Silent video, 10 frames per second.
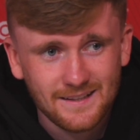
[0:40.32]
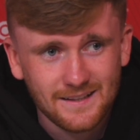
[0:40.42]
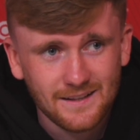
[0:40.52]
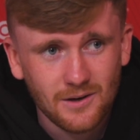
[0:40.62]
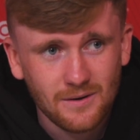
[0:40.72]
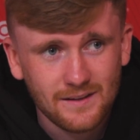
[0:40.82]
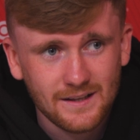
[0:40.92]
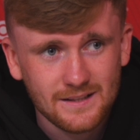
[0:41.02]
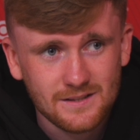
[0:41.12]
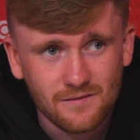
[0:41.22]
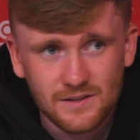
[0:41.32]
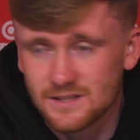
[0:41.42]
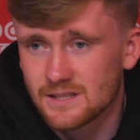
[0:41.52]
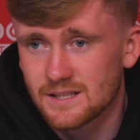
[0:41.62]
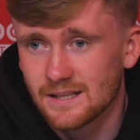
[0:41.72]
you know, I think it's
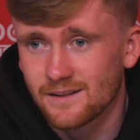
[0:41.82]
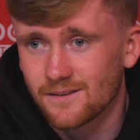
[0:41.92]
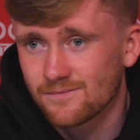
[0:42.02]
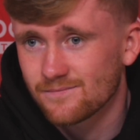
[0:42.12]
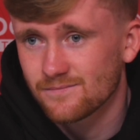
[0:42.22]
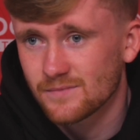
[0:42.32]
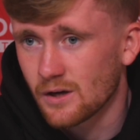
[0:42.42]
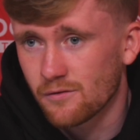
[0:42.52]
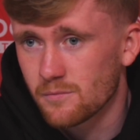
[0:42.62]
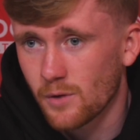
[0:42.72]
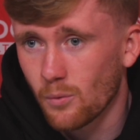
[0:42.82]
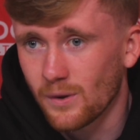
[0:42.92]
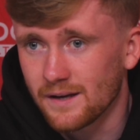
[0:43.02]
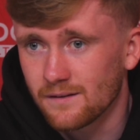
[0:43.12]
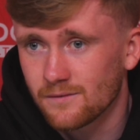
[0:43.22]
obvious to see that, you know, from not
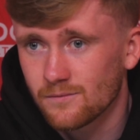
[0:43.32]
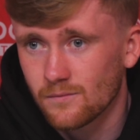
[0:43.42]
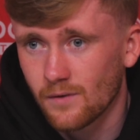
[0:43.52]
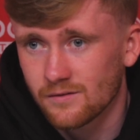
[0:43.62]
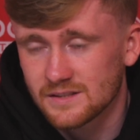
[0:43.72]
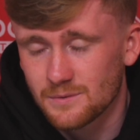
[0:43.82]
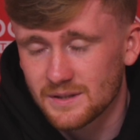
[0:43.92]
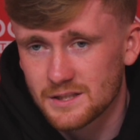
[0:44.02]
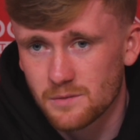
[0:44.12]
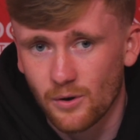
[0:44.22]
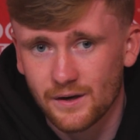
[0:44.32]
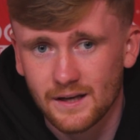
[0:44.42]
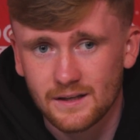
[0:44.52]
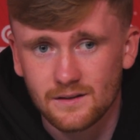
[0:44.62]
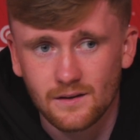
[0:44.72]
winning, obviously we're
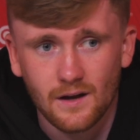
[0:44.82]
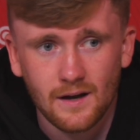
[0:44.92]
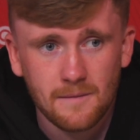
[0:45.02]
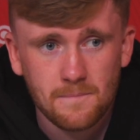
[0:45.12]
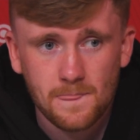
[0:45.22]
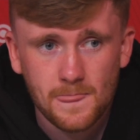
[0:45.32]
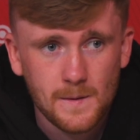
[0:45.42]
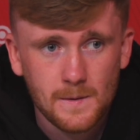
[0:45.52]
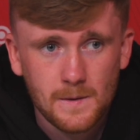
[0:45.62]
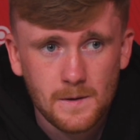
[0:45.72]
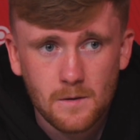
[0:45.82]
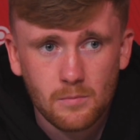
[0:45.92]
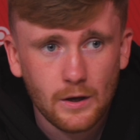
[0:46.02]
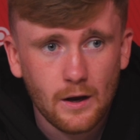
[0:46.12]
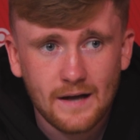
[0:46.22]
disappointed.
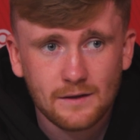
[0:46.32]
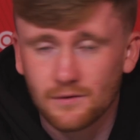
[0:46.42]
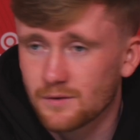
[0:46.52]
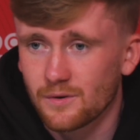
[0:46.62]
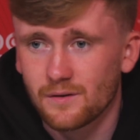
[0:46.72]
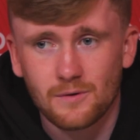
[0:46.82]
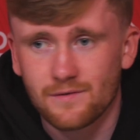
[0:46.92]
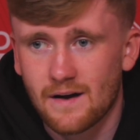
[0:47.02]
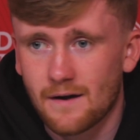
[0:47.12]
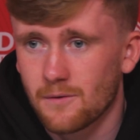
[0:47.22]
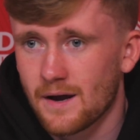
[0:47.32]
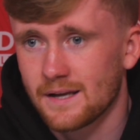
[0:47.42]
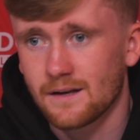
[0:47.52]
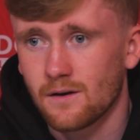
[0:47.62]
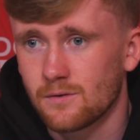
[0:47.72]
But, you know, I don't think we're far
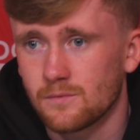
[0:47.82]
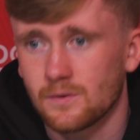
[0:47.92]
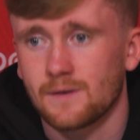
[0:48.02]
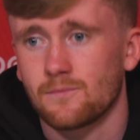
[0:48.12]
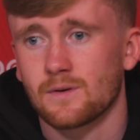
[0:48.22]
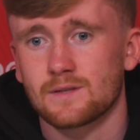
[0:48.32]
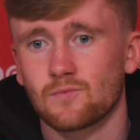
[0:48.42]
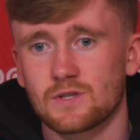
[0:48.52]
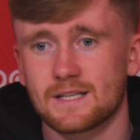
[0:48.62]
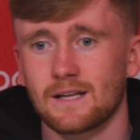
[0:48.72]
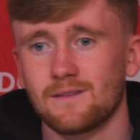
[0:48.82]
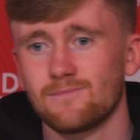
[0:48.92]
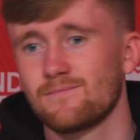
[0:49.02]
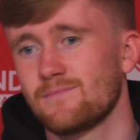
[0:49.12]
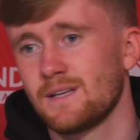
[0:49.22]
away, you know. We're still,
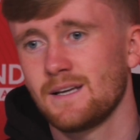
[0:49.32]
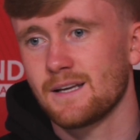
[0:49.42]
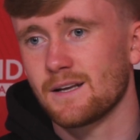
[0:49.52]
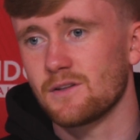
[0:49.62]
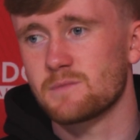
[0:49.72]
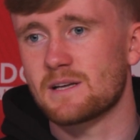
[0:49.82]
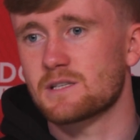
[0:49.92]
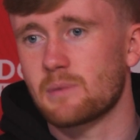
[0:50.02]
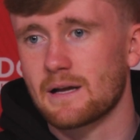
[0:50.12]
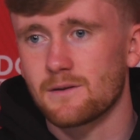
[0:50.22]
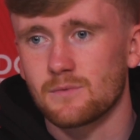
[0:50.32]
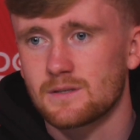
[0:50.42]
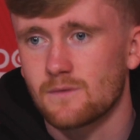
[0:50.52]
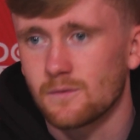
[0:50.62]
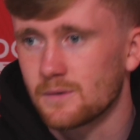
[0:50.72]
you know, there's bits of play
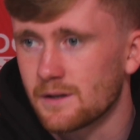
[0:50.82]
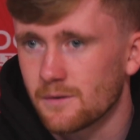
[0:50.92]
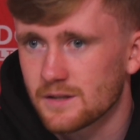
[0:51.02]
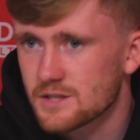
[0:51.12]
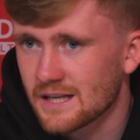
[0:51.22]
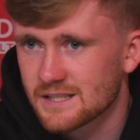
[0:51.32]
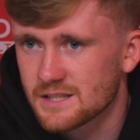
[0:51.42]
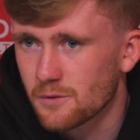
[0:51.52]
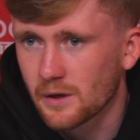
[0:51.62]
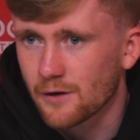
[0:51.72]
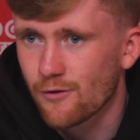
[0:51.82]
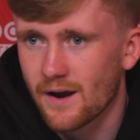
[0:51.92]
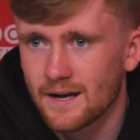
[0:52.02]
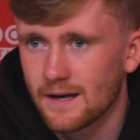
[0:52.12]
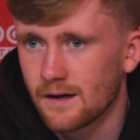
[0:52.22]
that we're doing, chances that we
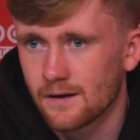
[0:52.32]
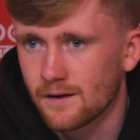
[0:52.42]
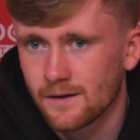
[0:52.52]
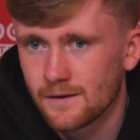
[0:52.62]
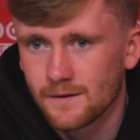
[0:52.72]
create are